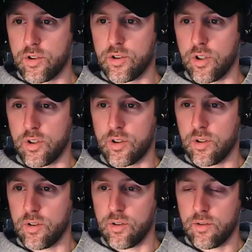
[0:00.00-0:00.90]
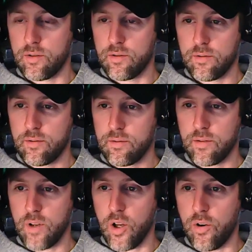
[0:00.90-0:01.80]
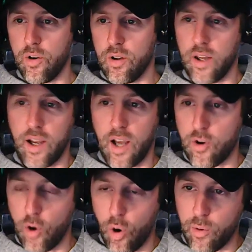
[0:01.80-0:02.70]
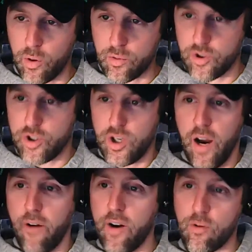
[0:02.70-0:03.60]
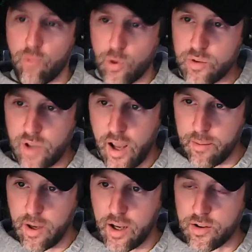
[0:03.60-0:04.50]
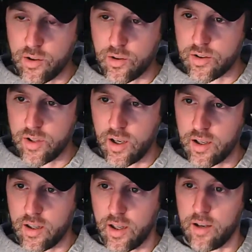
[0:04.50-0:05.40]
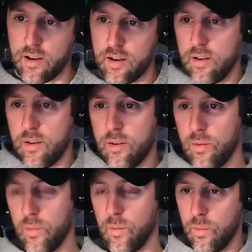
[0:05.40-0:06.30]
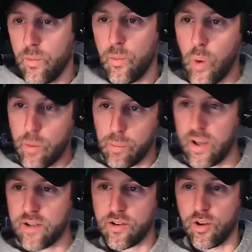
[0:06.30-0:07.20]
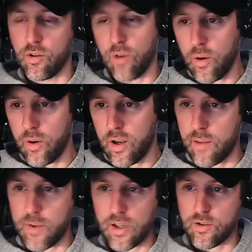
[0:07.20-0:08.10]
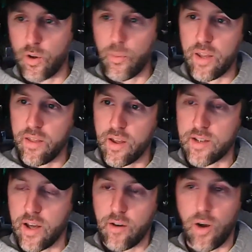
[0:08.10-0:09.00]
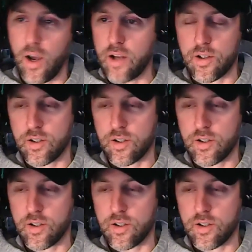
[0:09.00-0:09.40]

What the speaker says: just like a normal generic root tab, I guess you could say? Like, what plants are you growing? I mean, there's so many things. I don't know. I